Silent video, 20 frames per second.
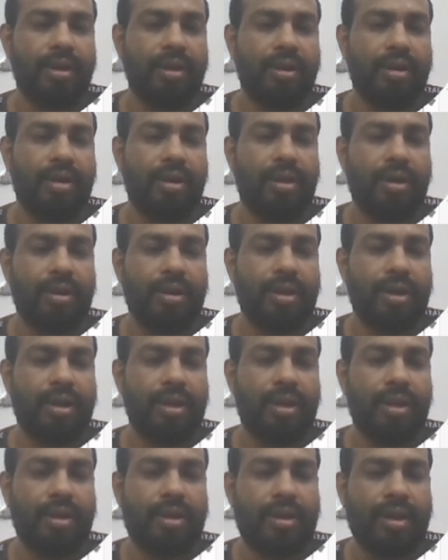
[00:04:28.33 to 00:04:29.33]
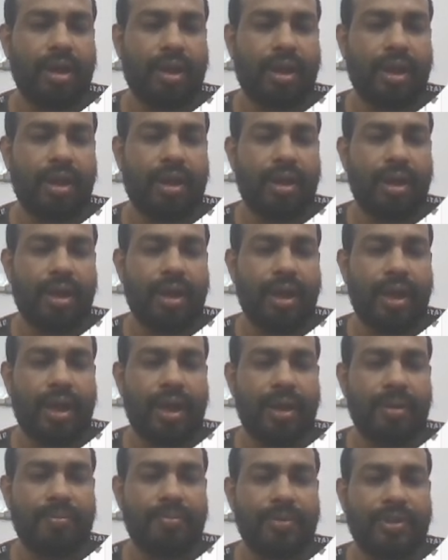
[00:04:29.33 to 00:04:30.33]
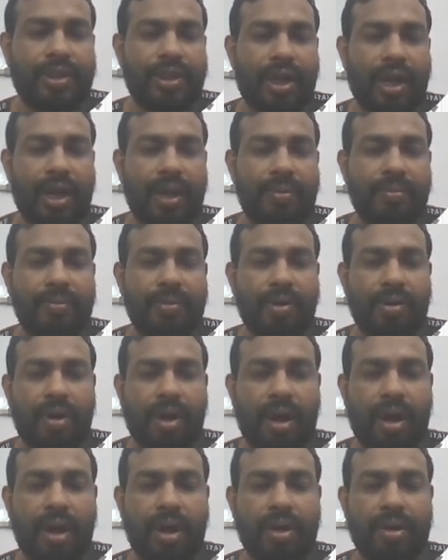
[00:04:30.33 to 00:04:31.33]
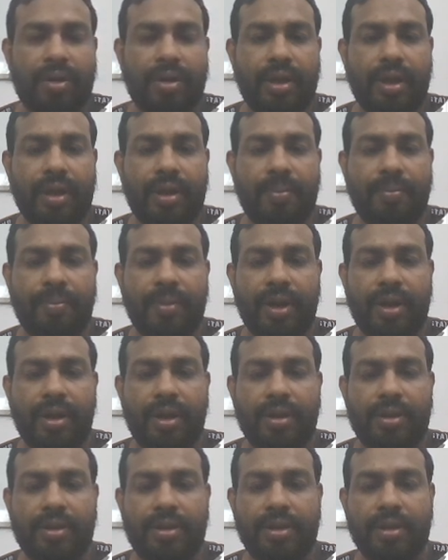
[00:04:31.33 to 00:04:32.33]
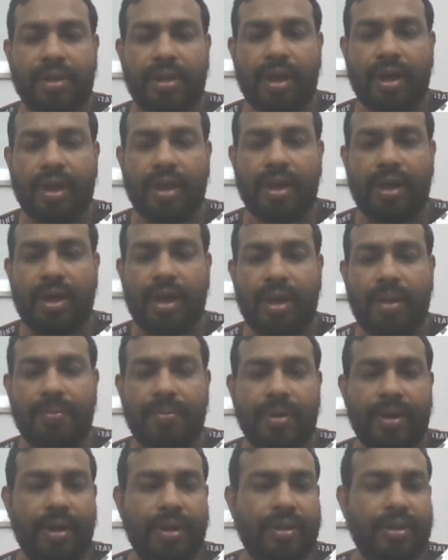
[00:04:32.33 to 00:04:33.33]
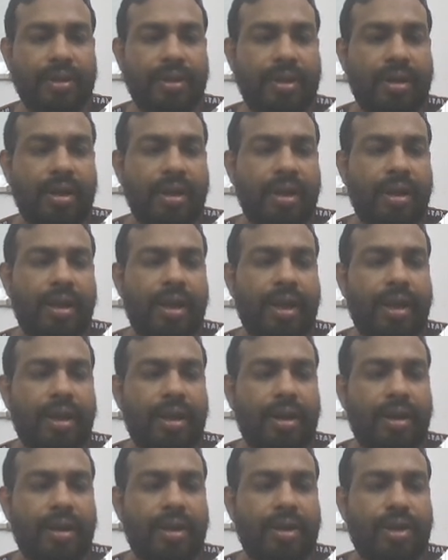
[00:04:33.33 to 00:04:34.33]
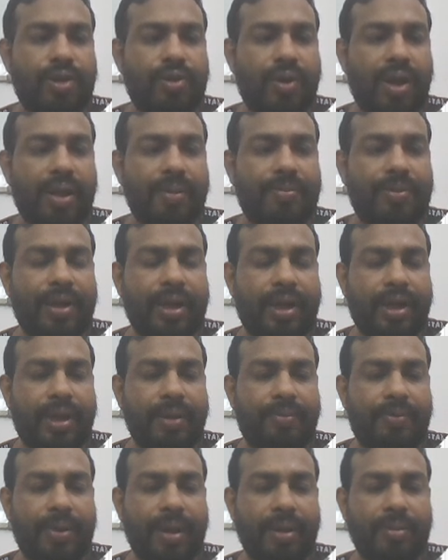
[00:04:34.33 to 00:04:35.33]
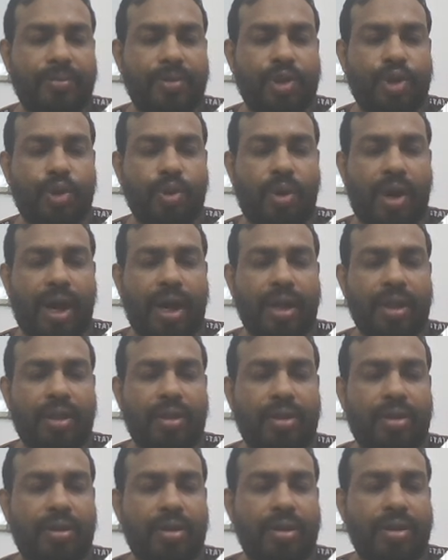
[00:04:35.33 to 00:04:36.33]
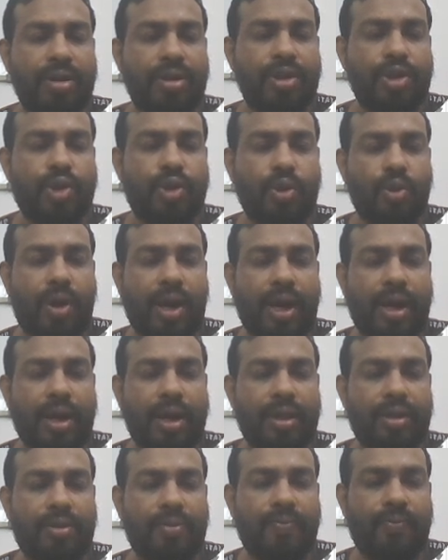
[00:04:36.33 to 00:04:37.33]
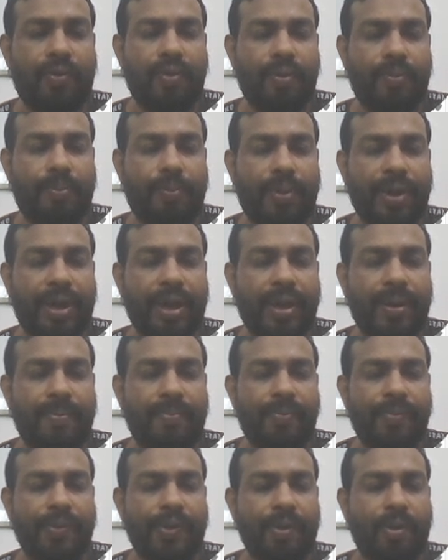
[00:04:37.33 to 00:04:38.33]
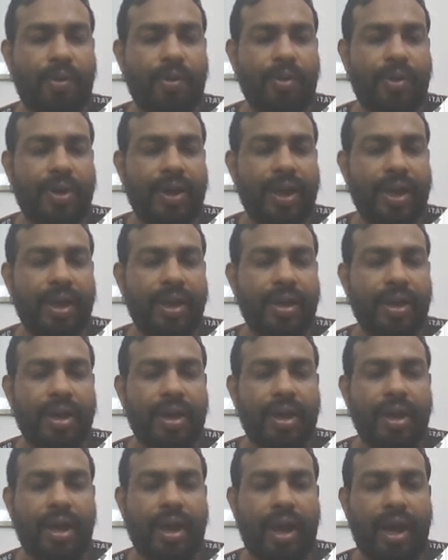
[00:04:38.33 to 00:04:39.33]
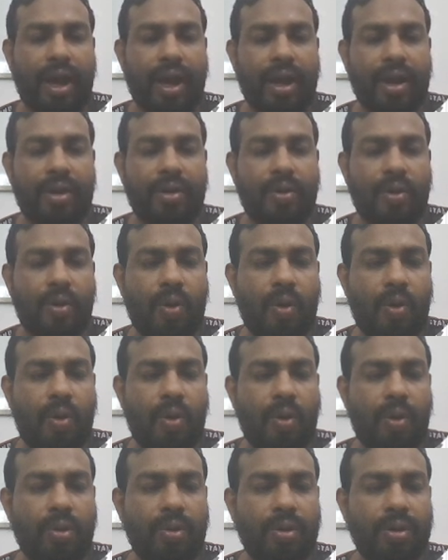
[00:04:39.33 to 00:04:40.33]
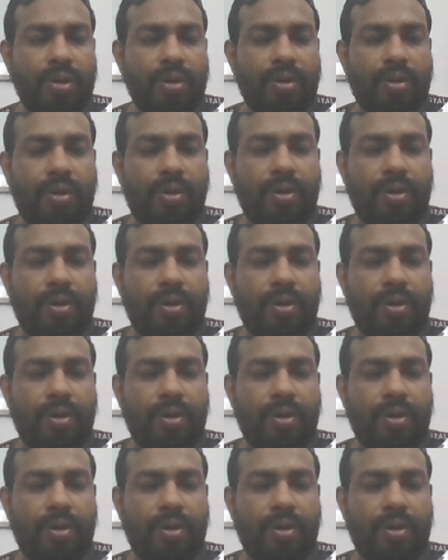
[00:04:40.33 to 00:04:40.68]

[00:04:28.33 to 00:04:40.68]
or dakika am time or minute dakika minute. Here 12:30 pm saat for pm. Okay, and on